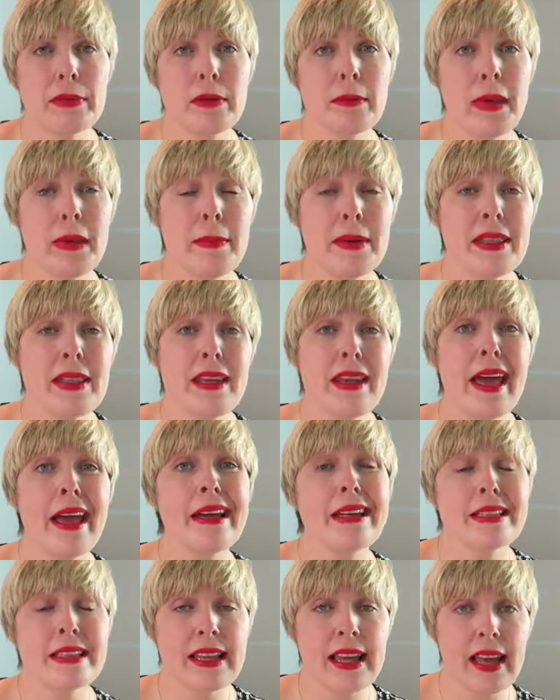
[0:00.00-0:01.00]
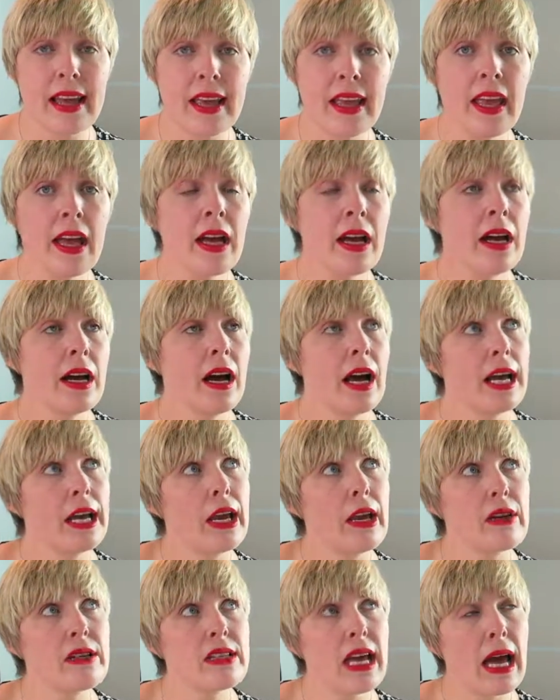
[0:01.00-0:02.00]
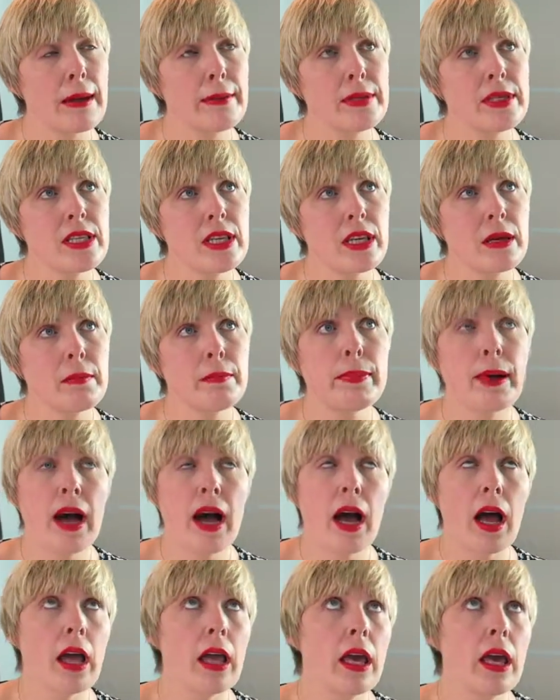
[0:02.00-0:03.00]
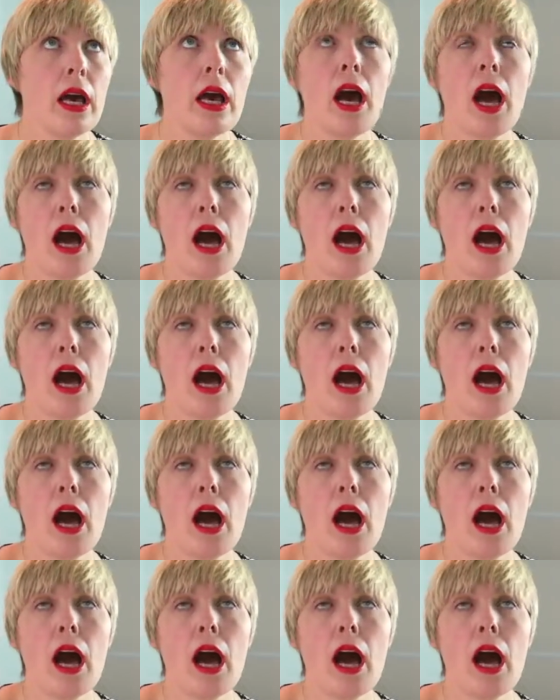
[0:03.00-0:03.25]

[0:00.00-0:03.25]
but maybe the next day I go to Amazon and buy